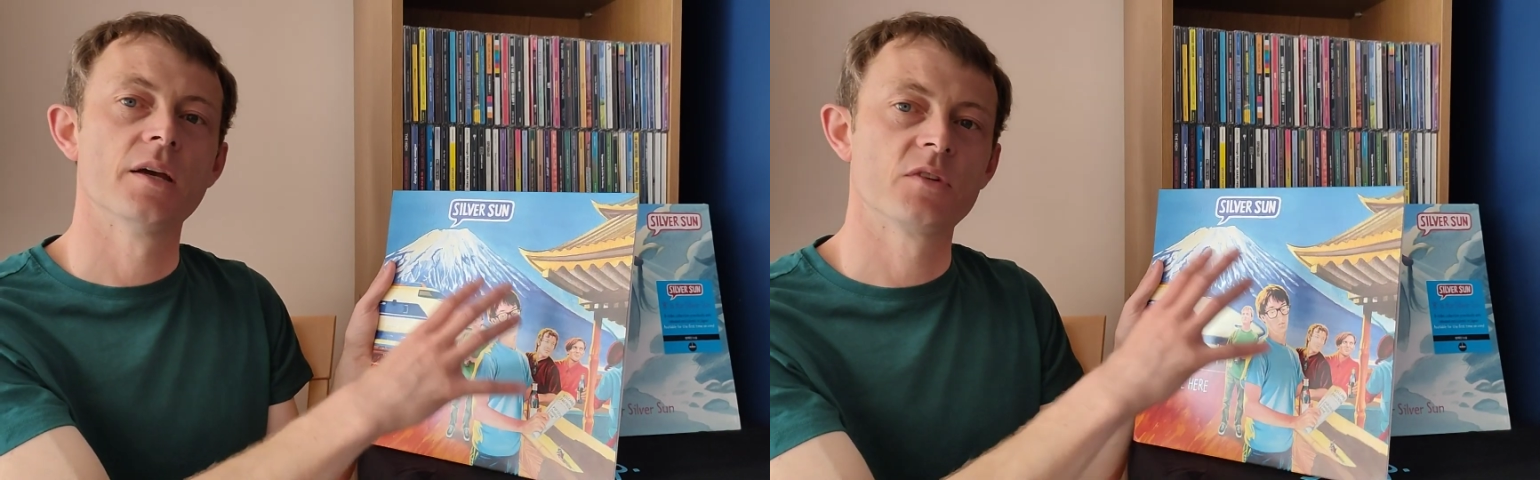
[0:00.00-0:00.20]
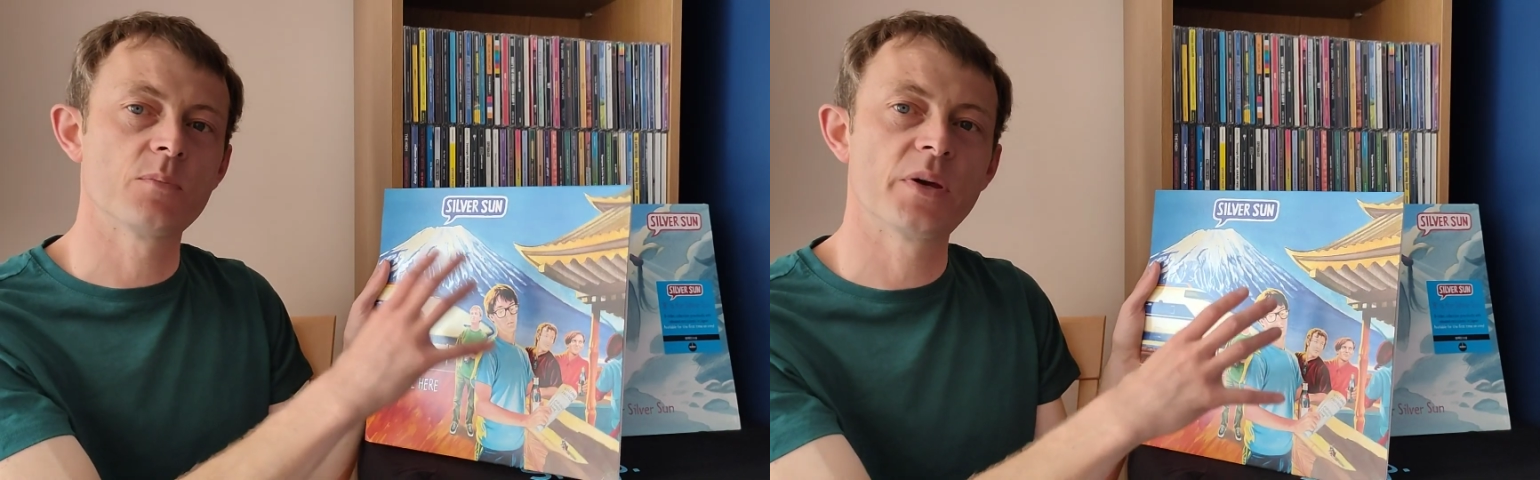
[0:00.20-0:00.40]

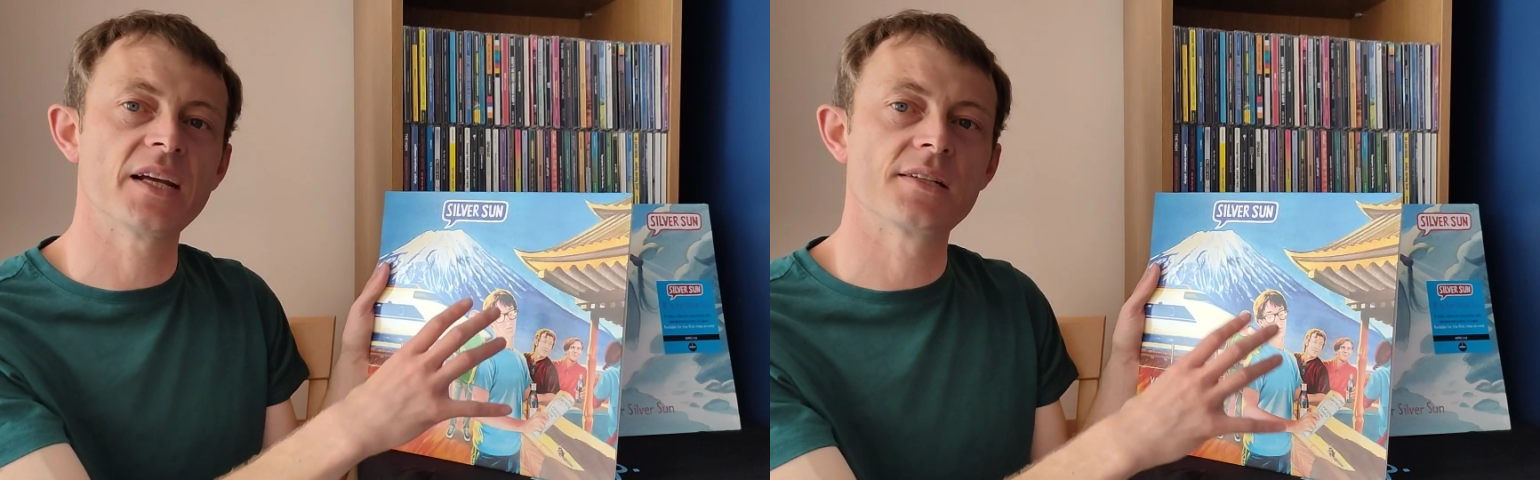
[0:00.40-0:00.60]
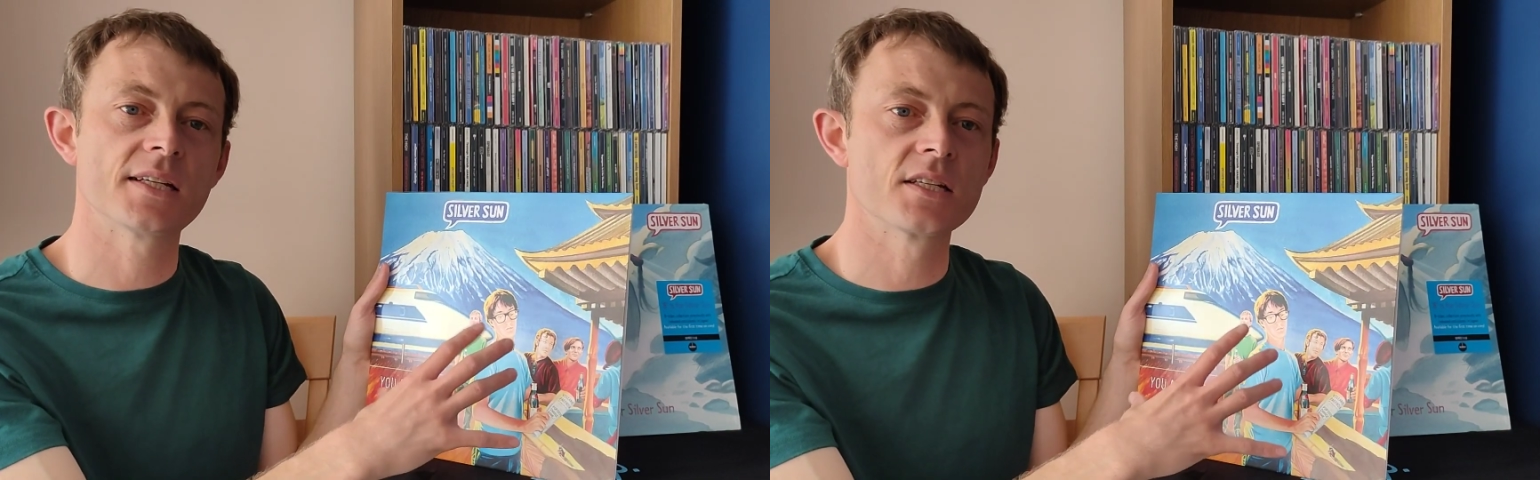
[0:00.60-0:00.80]

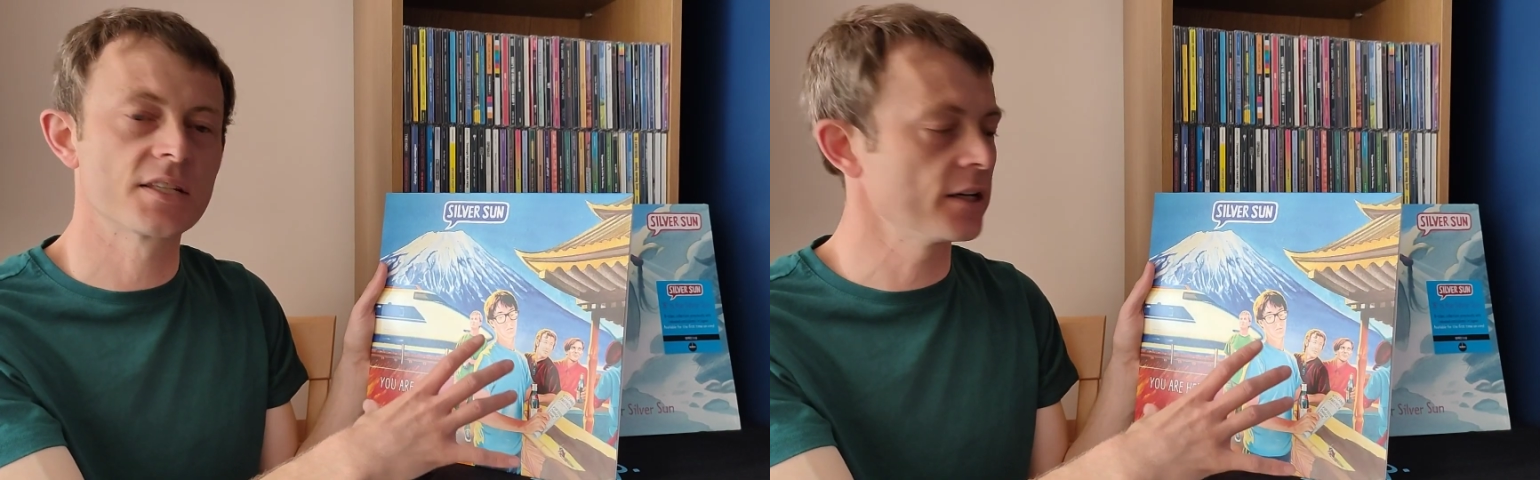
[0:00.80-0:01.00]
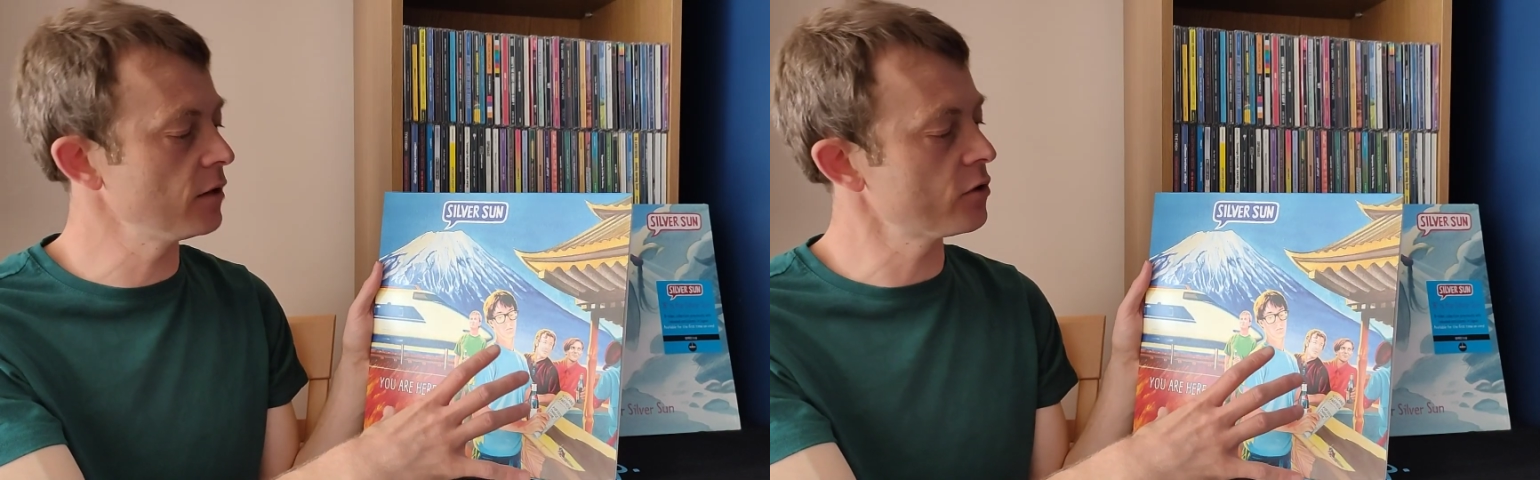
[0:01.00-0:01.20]
depicting
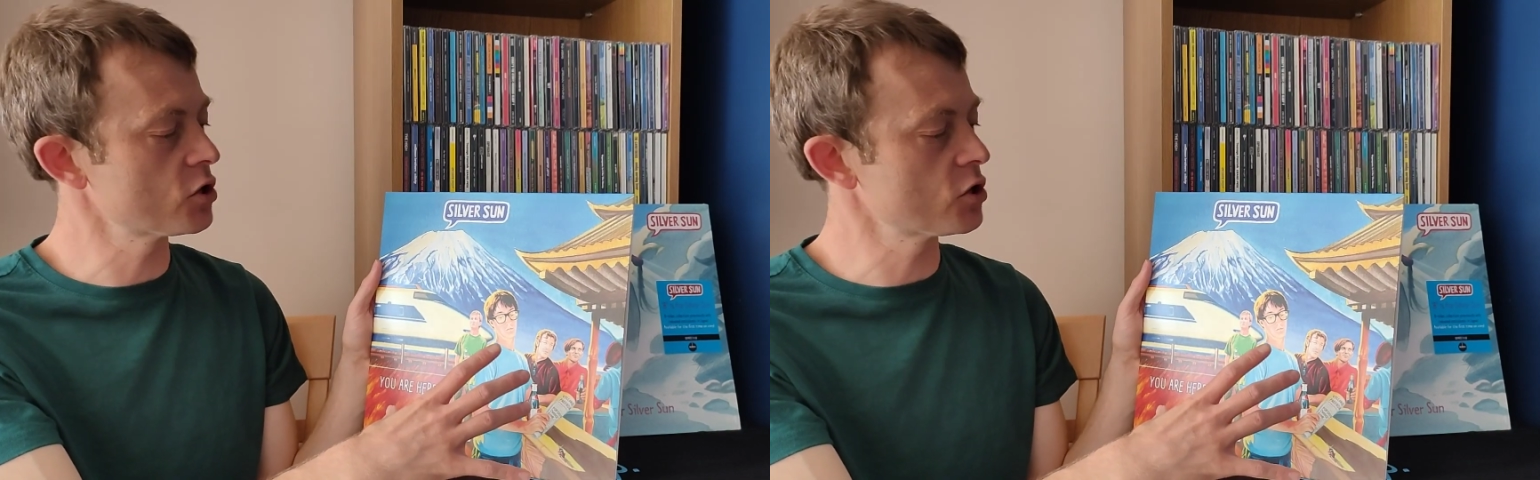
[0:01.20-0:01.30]
Silver